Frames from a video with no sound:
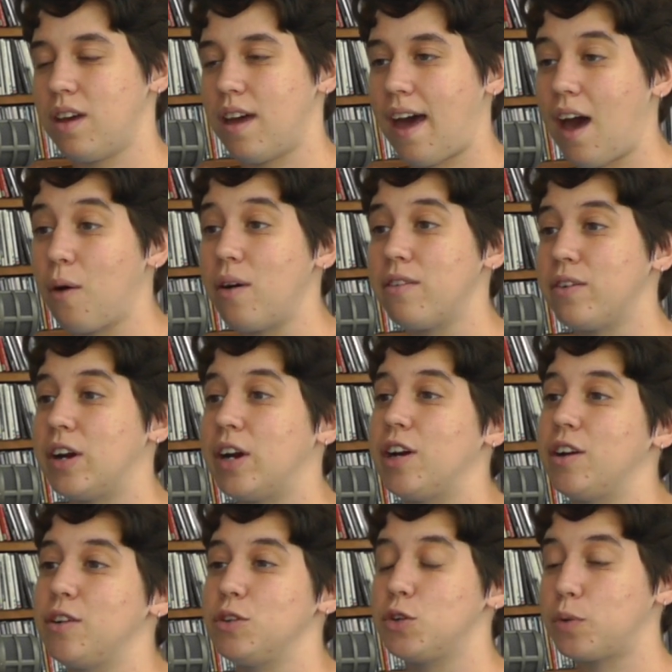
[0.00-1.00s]

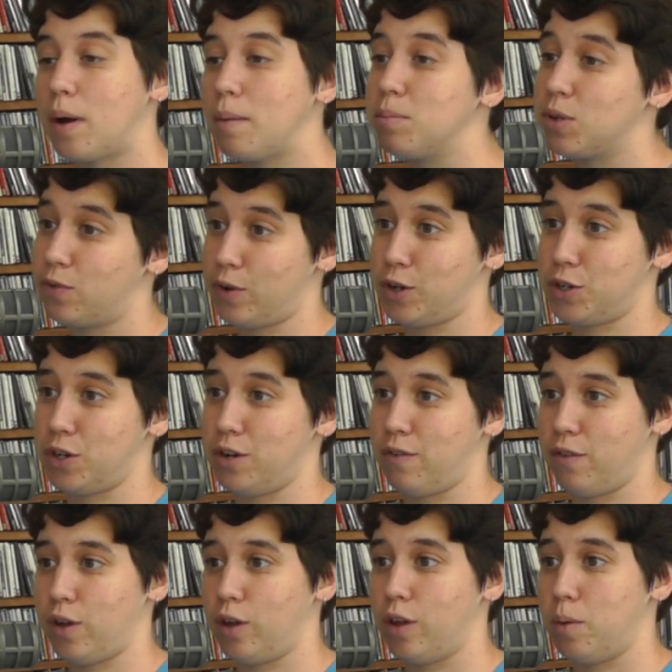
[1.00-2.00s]
However, Trump's version
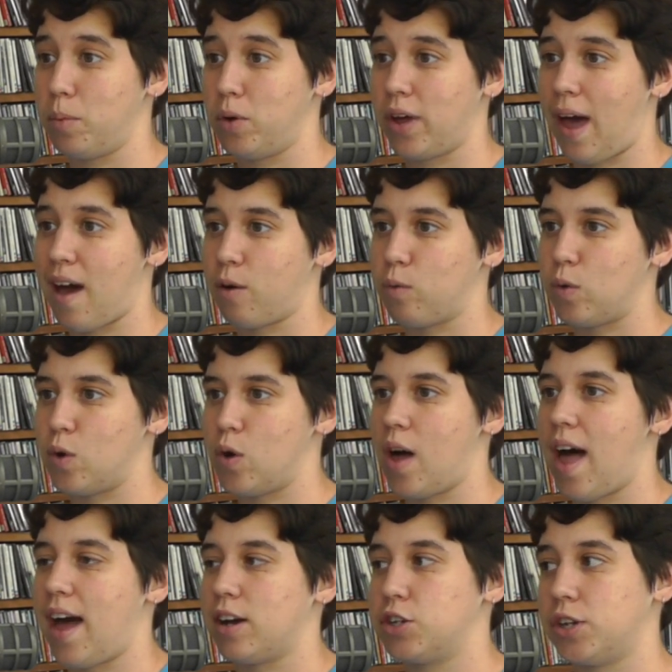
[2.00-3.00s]
of the global gag
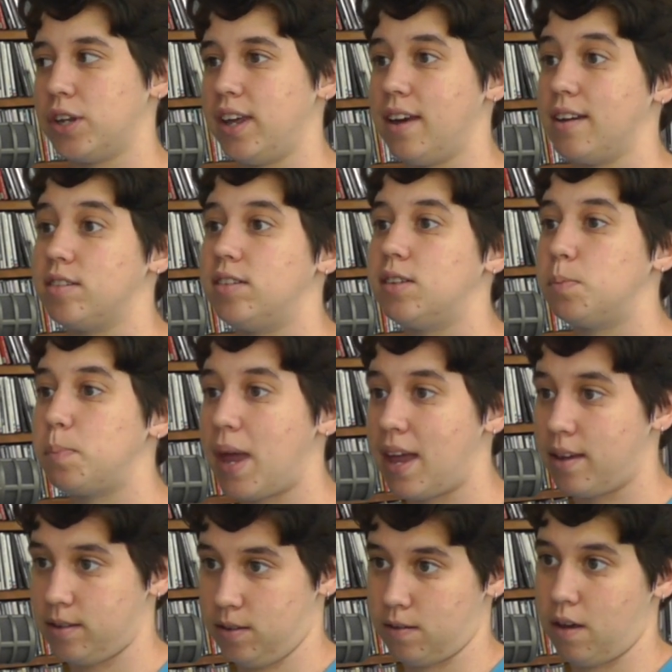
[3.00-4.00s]
rule actually
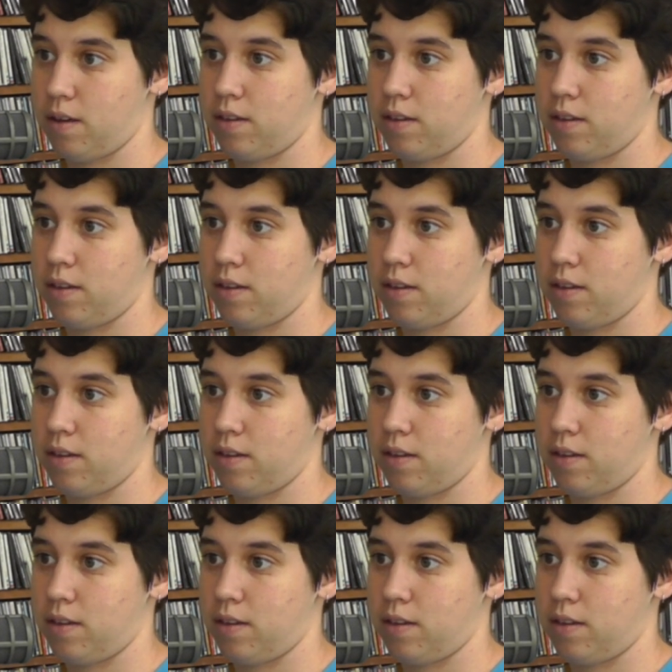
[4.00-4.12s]
expands on